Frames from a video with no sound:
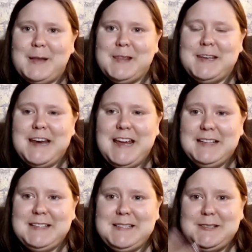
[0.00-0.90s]
the
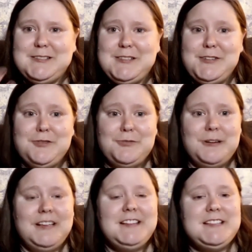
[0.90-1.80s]
next two
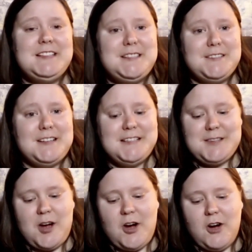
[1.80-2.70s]
in this series
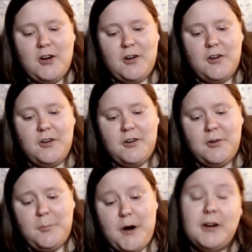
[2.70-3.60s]

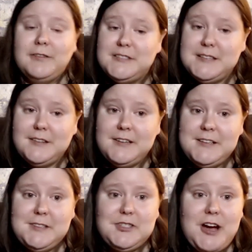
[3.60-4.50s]
are part of a
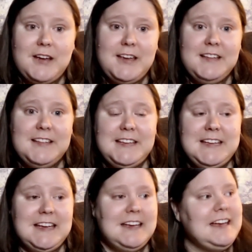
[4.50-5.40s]
series,
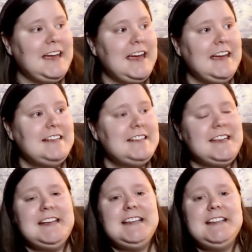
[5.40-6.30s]
shockingly. And
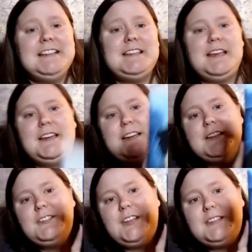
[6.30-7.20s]
it is
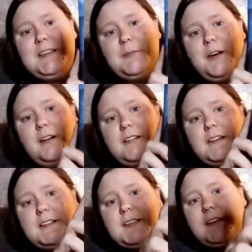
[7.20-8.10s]
Jessie
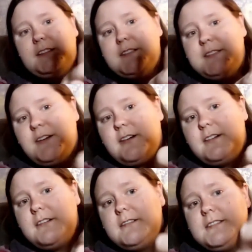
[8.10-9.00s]
Mihalik's Hunt the
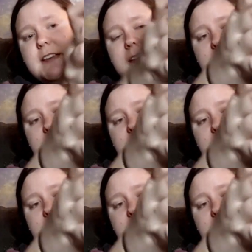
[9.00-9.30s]
Stars